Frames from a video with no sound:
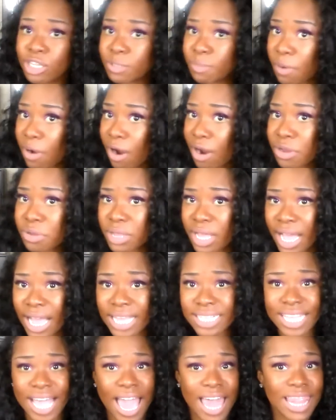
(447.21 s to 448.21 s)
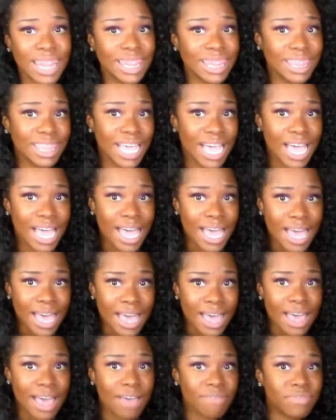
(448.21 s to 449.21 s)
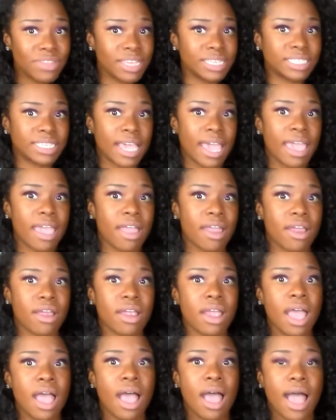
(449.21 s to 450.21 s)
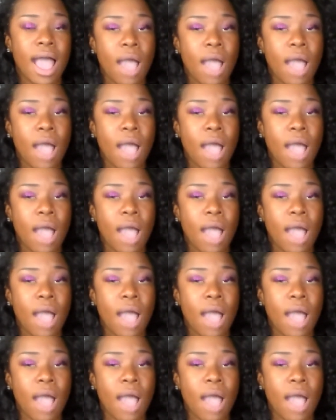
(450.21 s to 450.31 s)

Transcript: most part, you guys, I love this hair.